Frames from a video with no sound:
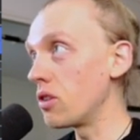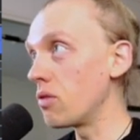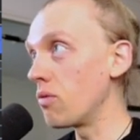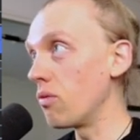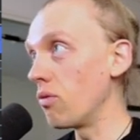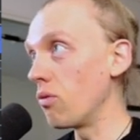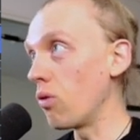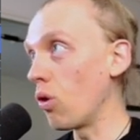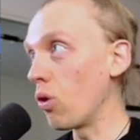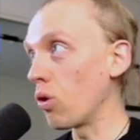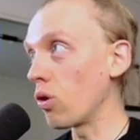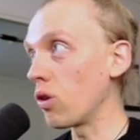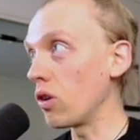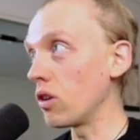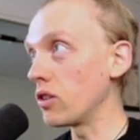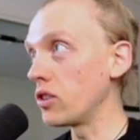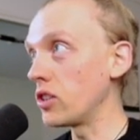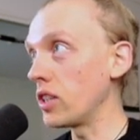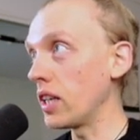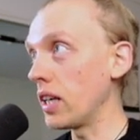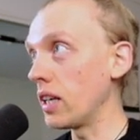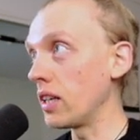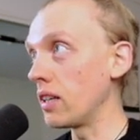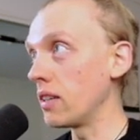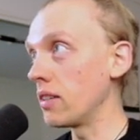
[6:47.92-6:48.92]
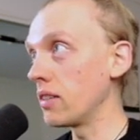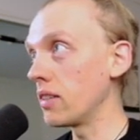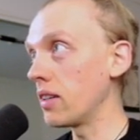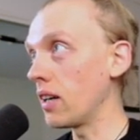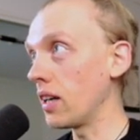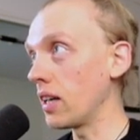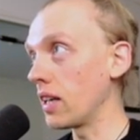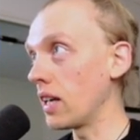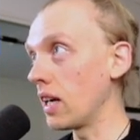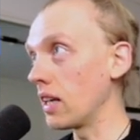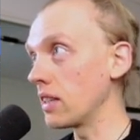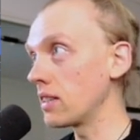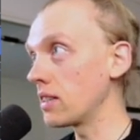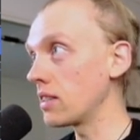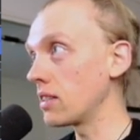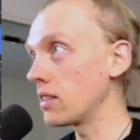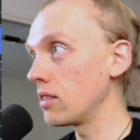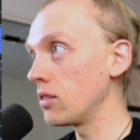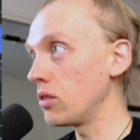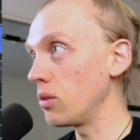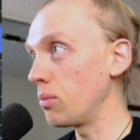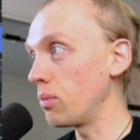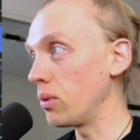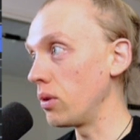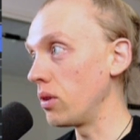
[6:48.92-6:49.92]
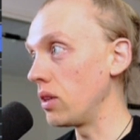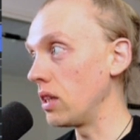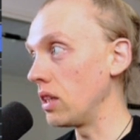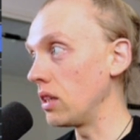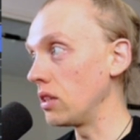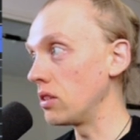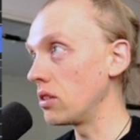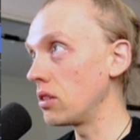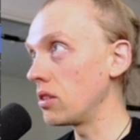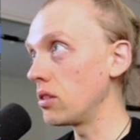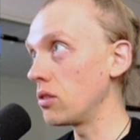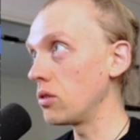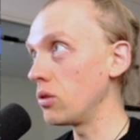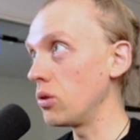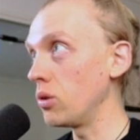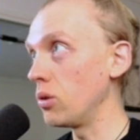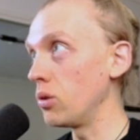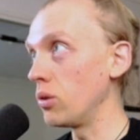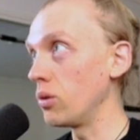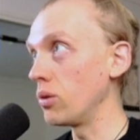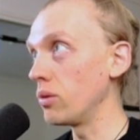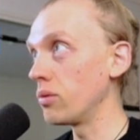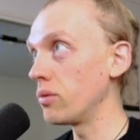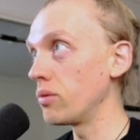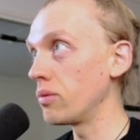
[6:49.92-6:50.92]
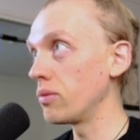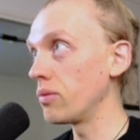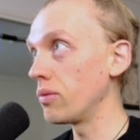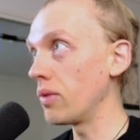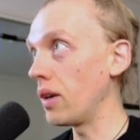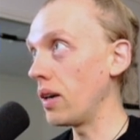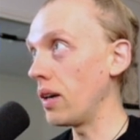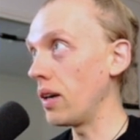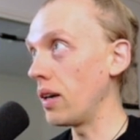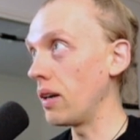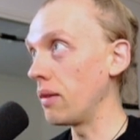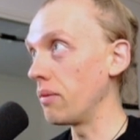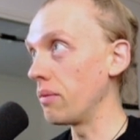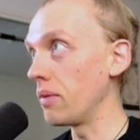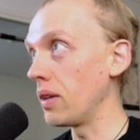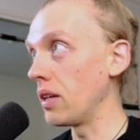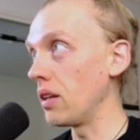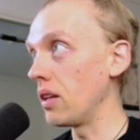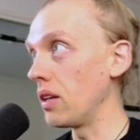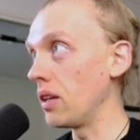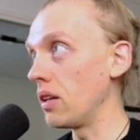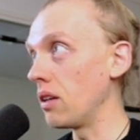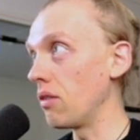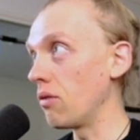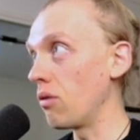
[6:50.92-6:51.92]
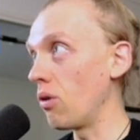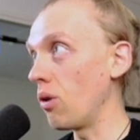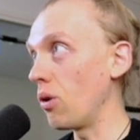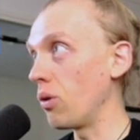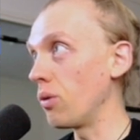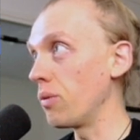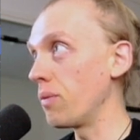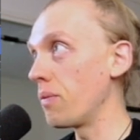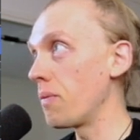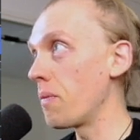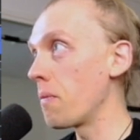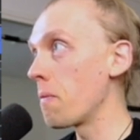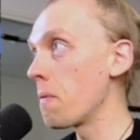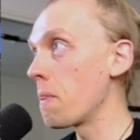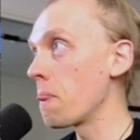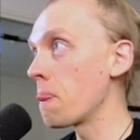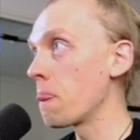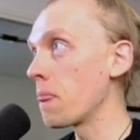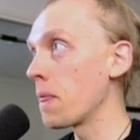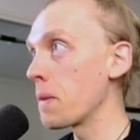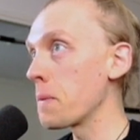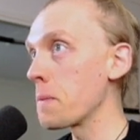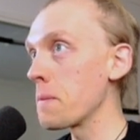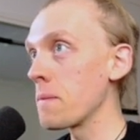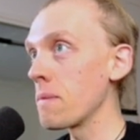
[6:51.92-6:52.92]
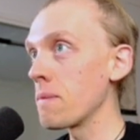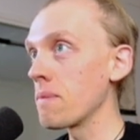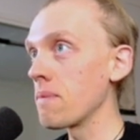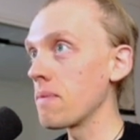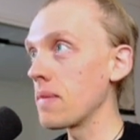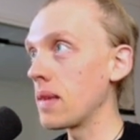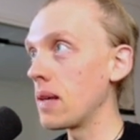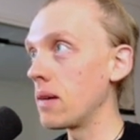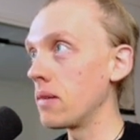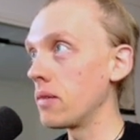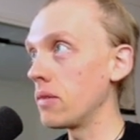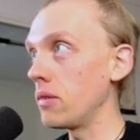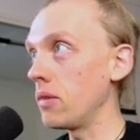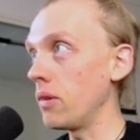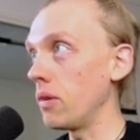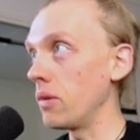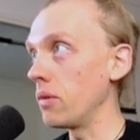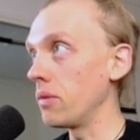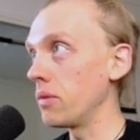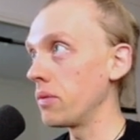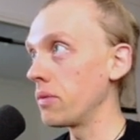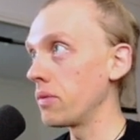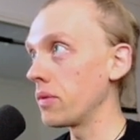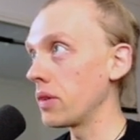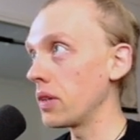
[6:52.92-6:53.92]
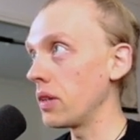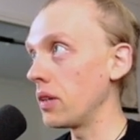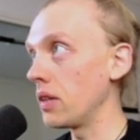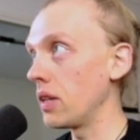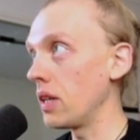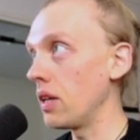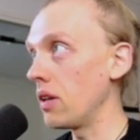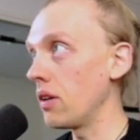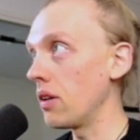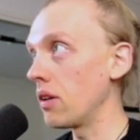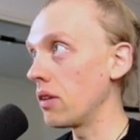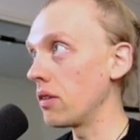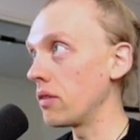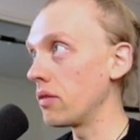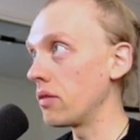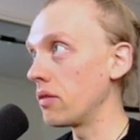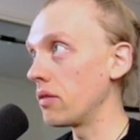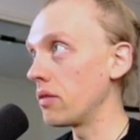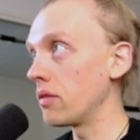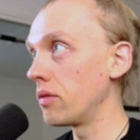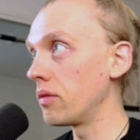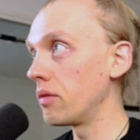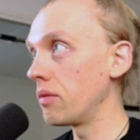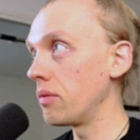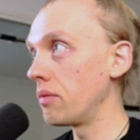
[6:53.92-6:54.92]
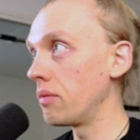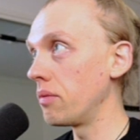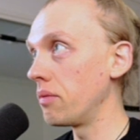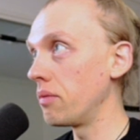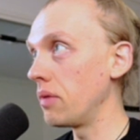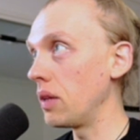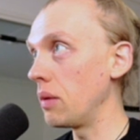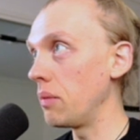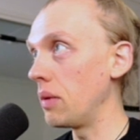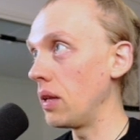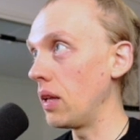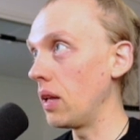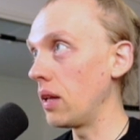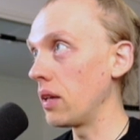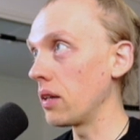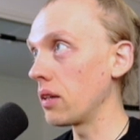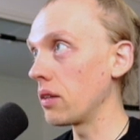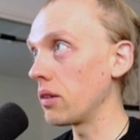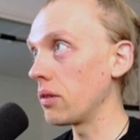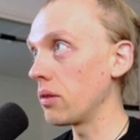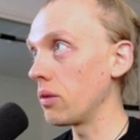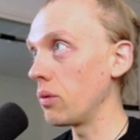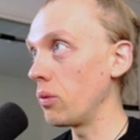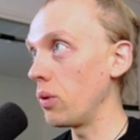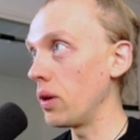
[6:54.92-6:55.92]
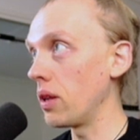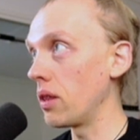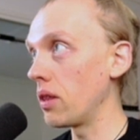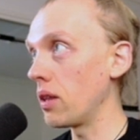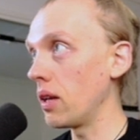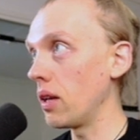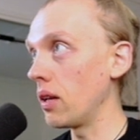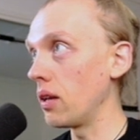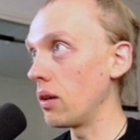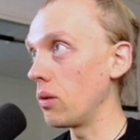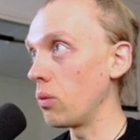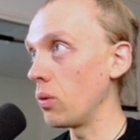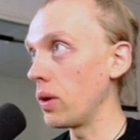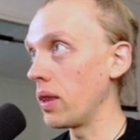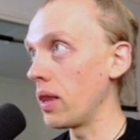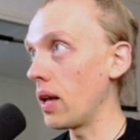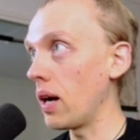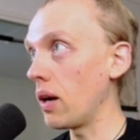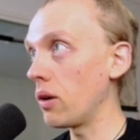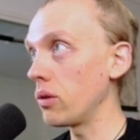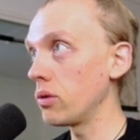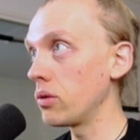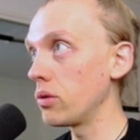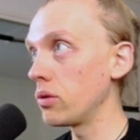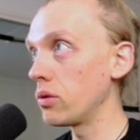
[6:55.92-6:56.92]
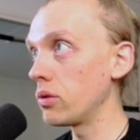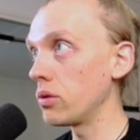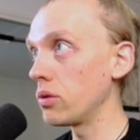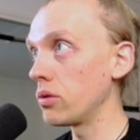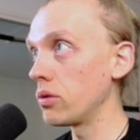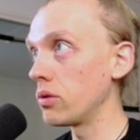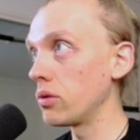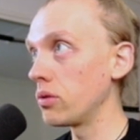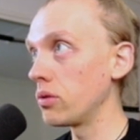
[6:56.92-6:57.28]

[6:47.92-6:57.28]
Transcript: vocal chain, I guess, to put these two in a row. So can hear maybe like with and without.